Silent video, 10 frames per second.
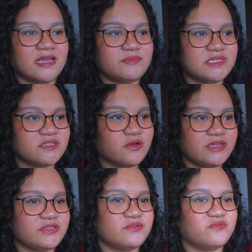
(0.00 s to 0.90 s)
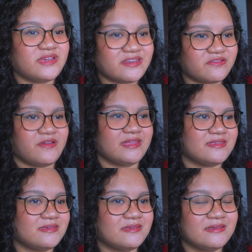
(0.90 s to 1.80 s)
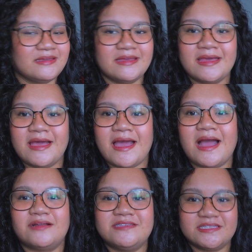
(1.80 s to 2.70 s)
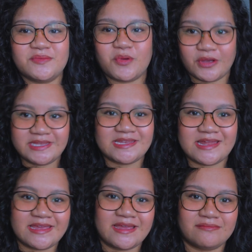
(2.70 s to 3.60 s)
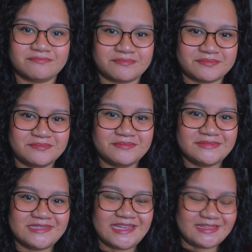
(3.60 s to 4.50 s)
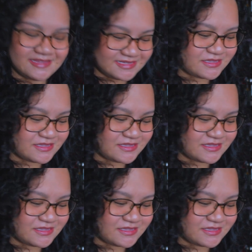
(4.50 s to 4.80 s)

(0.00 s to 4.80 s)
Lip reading: I'm just going to reiterate how disappointed I am in this